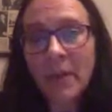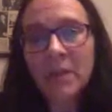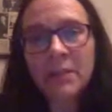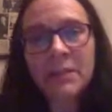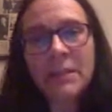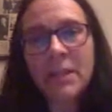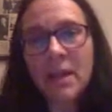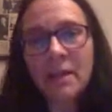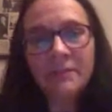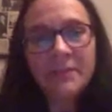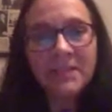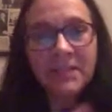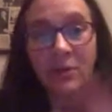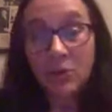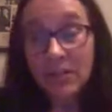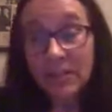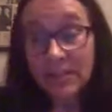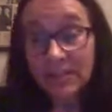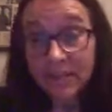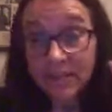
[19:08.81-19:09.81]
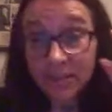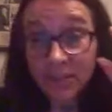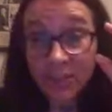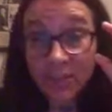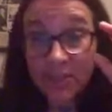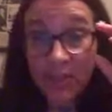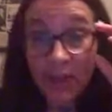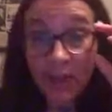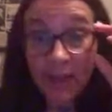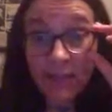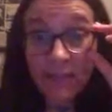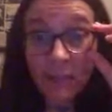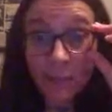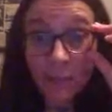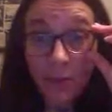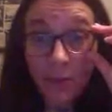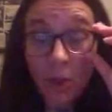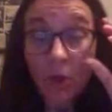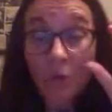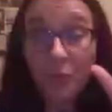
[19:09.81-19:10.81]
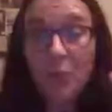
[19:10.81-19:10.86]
this is just an example of we can do.